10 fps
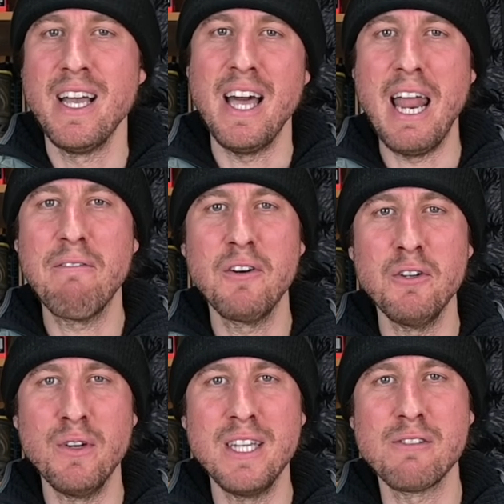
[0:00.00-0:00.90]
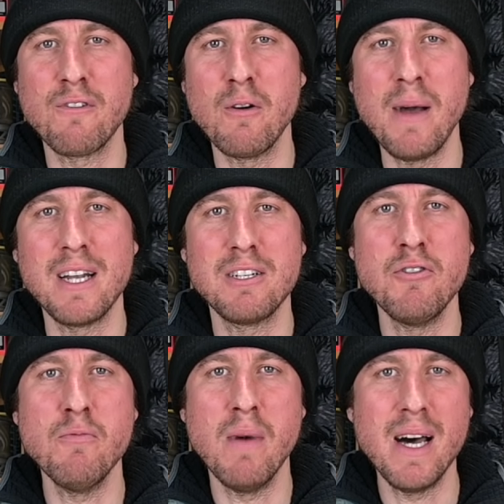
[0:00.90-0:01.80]
And after doing this for about
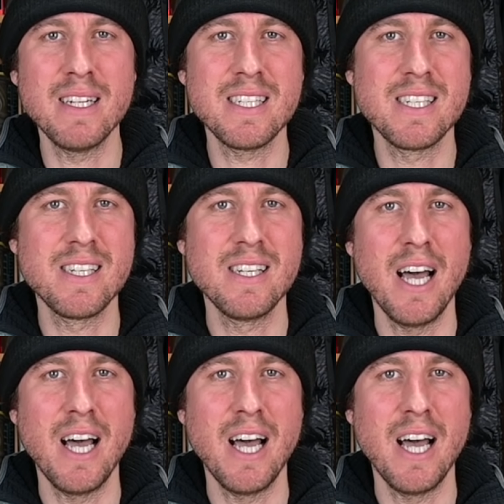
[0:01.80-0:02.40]
two months,